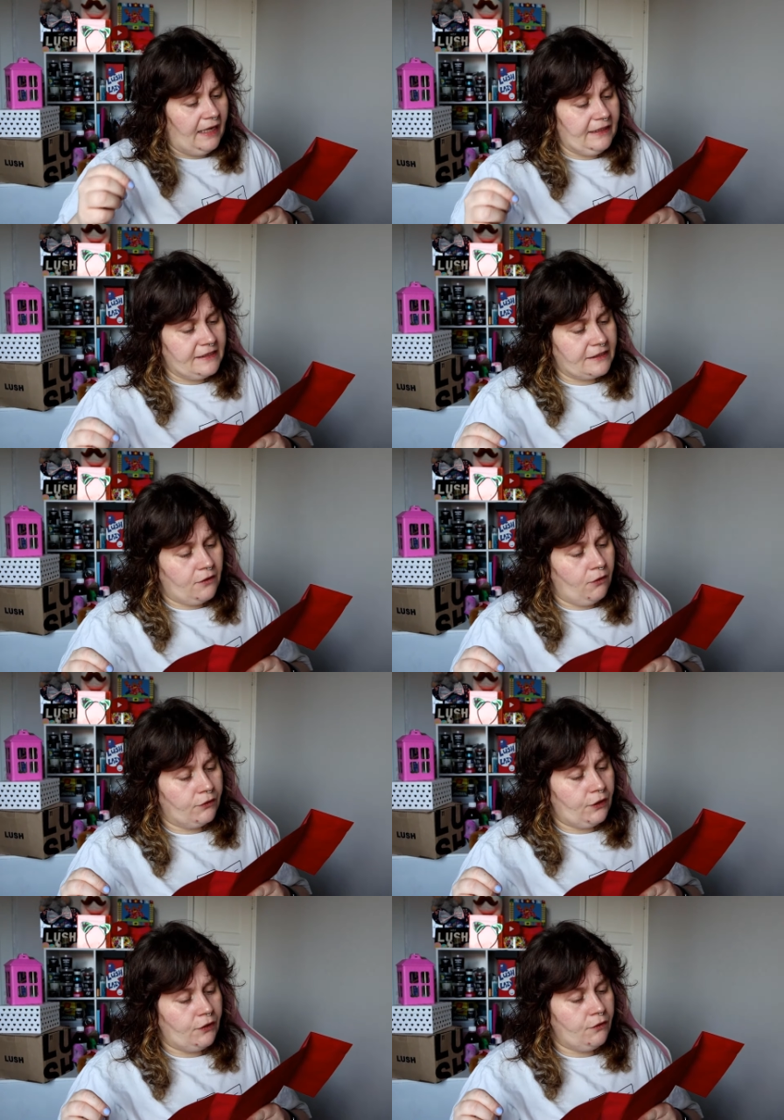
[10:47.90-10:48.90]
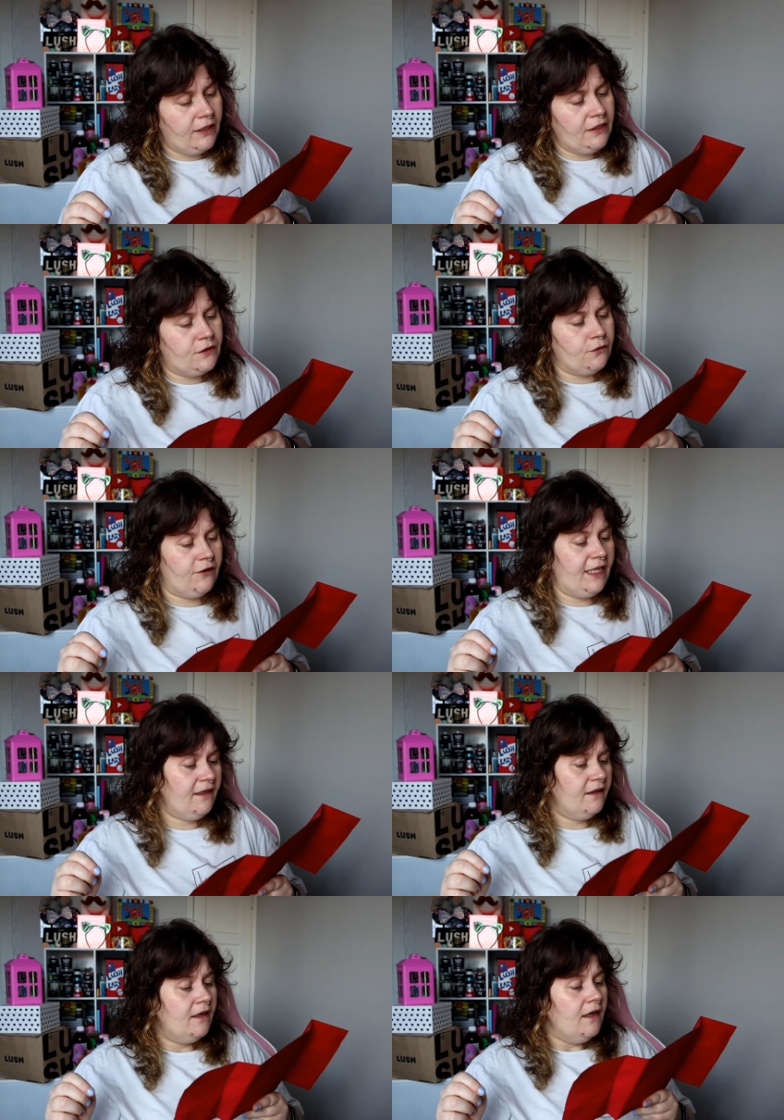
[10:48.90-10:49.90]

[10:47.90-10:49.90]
and this is called Yukisuri.